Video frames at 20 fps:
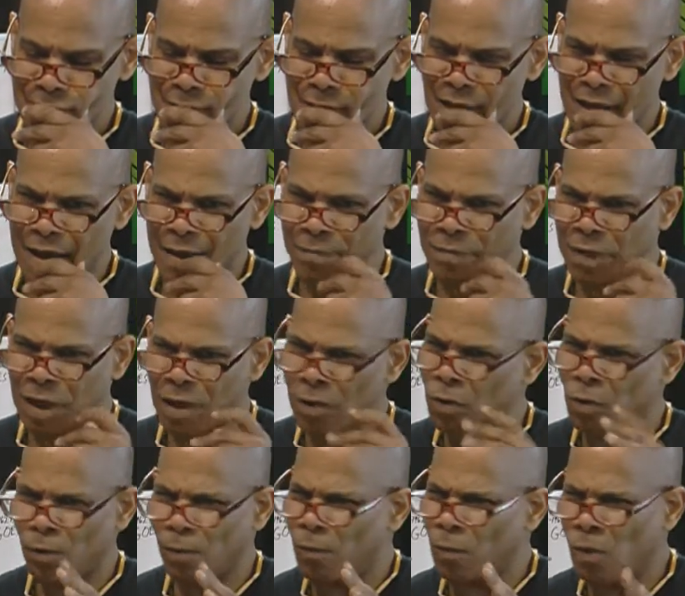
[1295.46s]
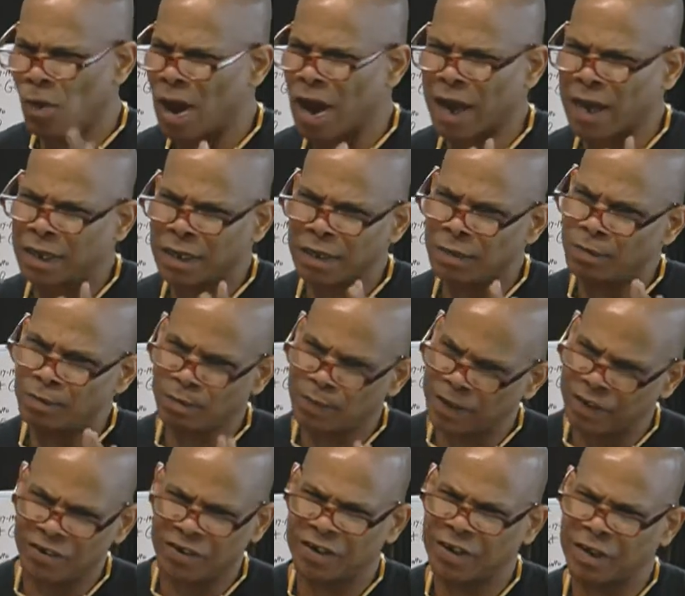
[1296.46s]
I'm not whining,
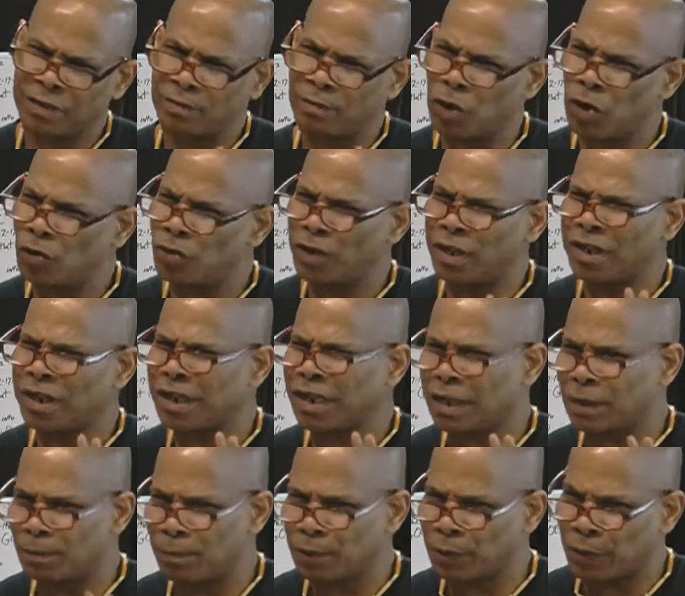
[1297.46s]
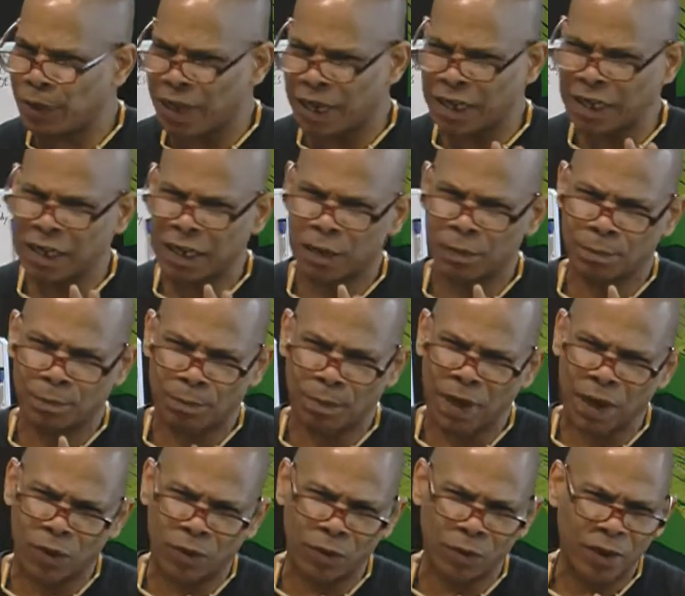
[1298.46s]
bitching, and moaning and complaining
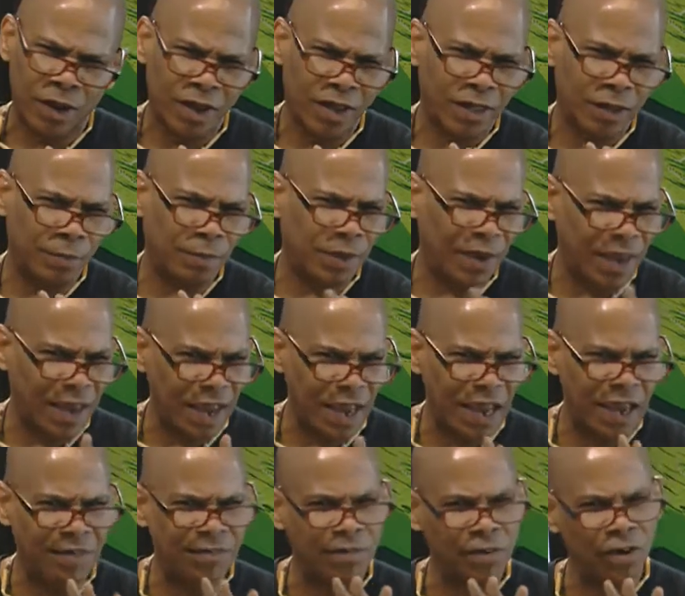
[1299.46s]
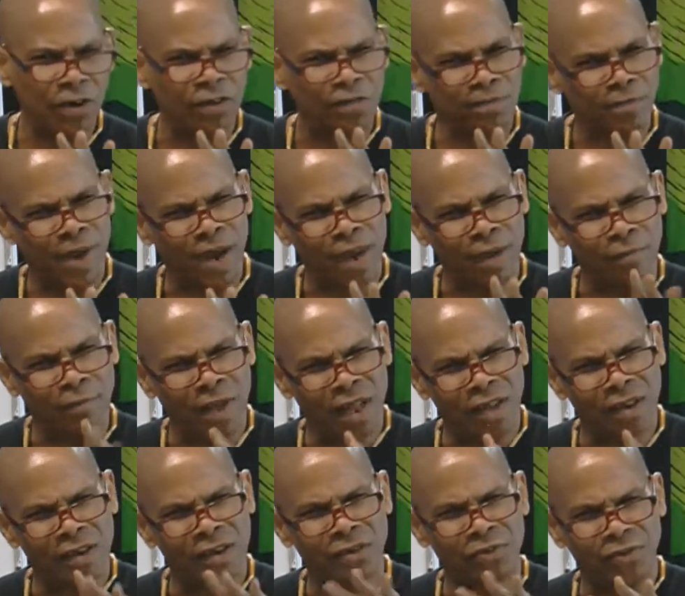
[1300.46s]
about the behavior of my
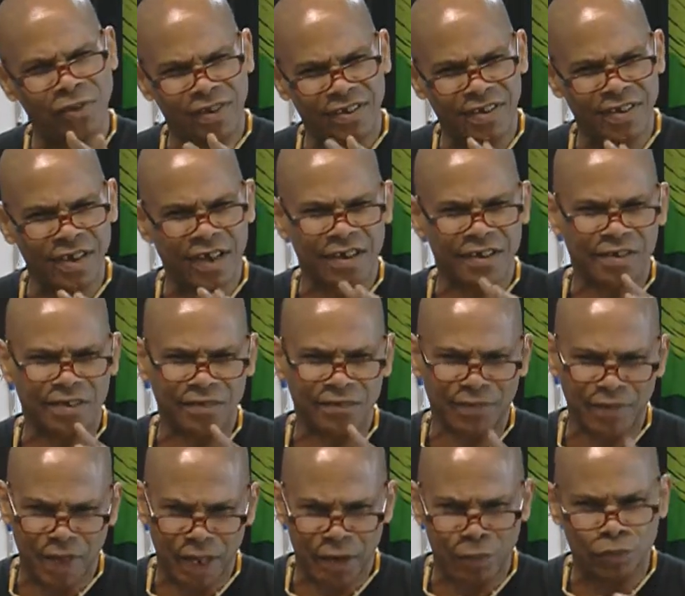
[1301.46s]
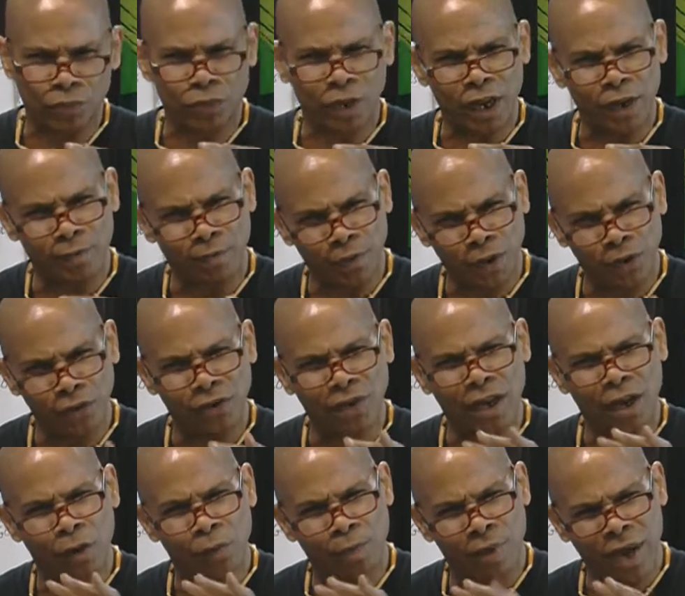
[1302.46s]
melanin recessive inbred mutant
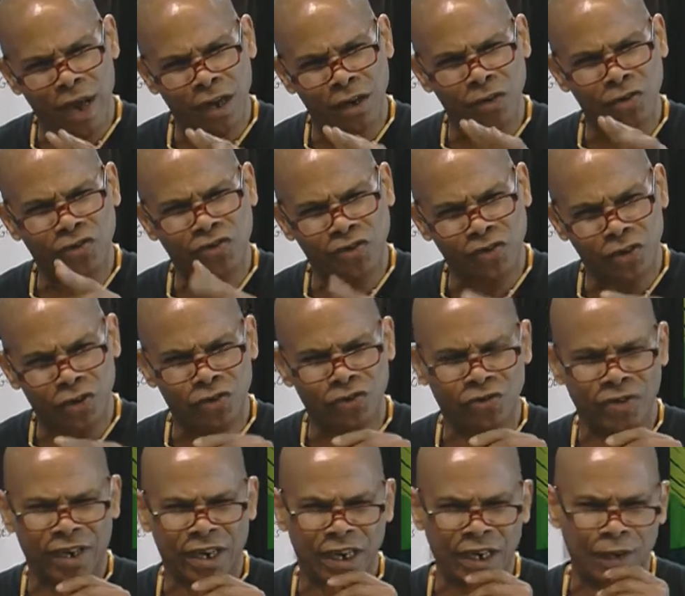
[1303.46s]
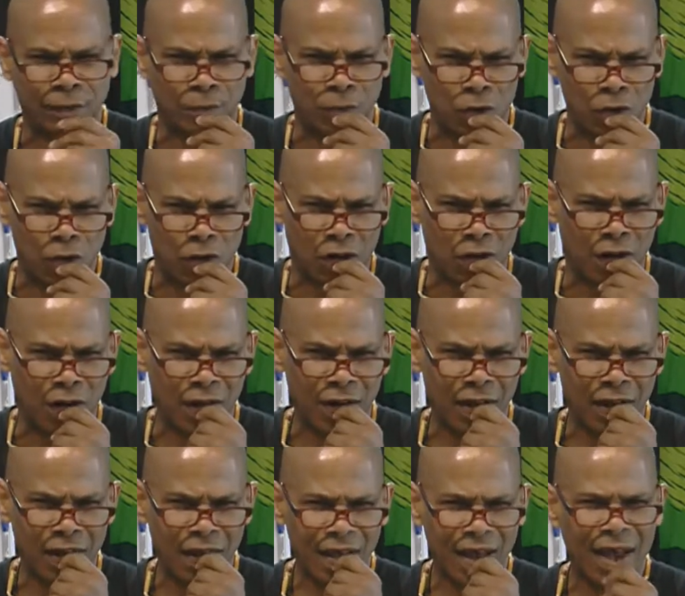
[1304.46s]
albino children anymore.
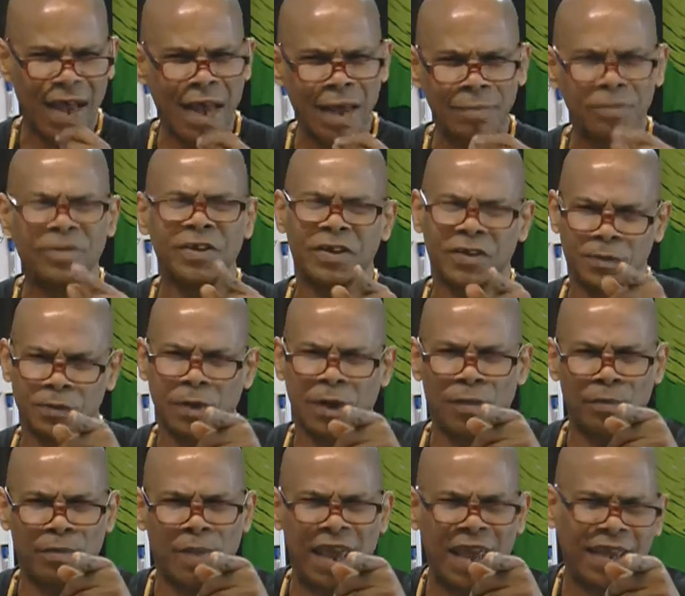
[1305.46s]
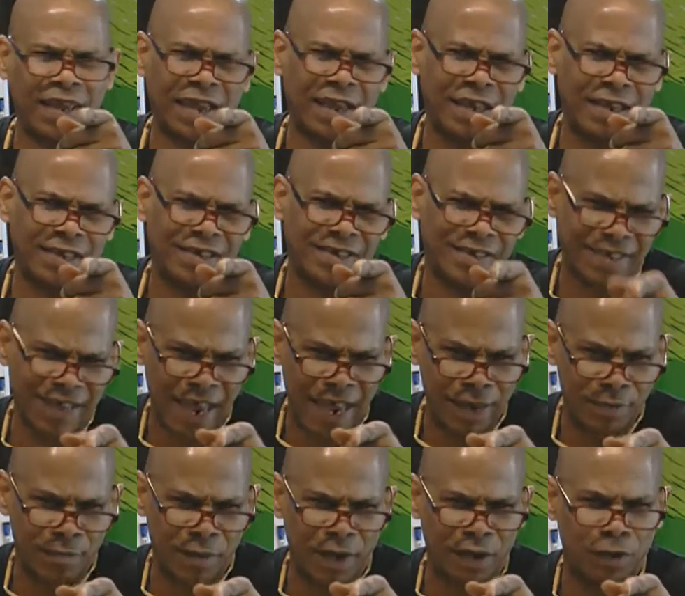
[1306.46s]
I'm just making a
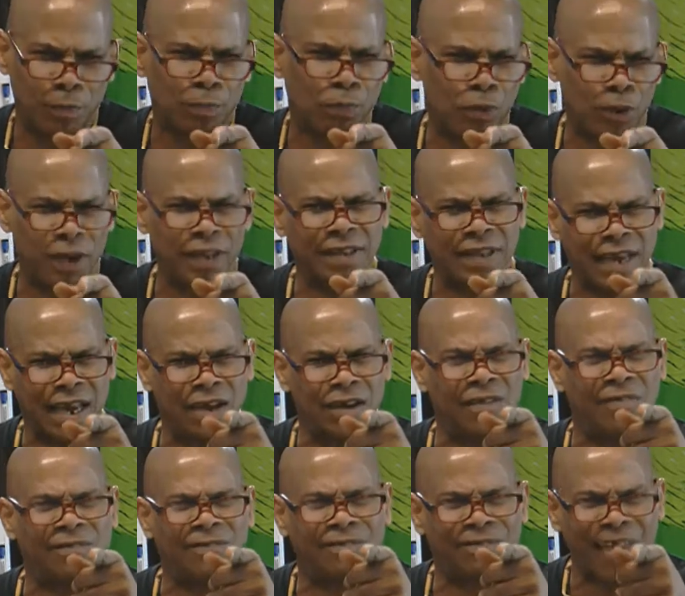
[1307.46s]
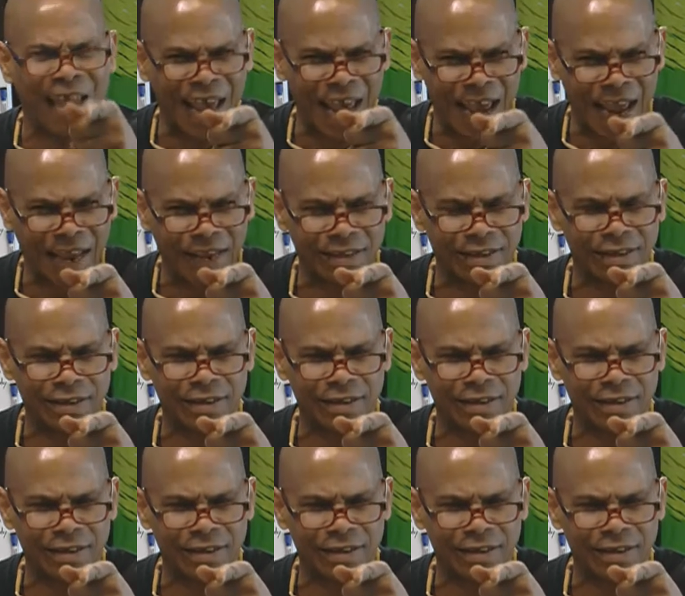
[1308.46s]
statement of pointing out a fact.